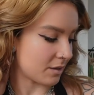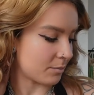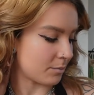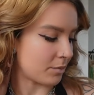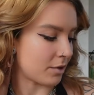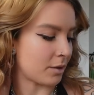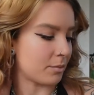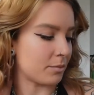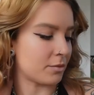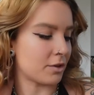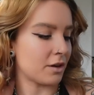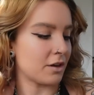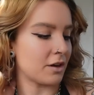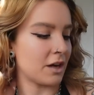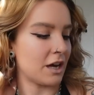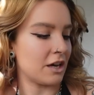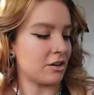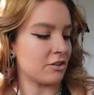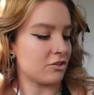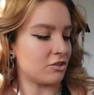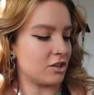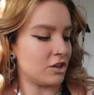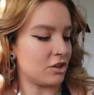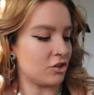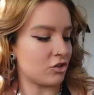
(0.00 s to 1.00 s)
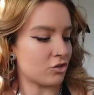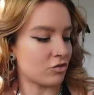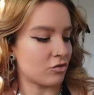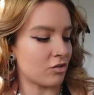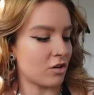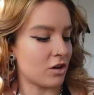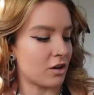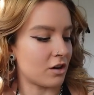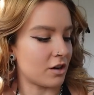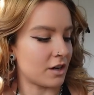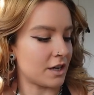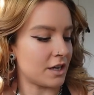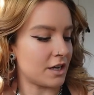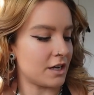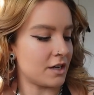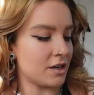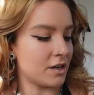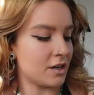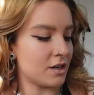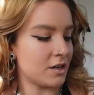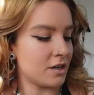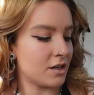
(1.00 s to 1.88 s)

but I'm going to actually try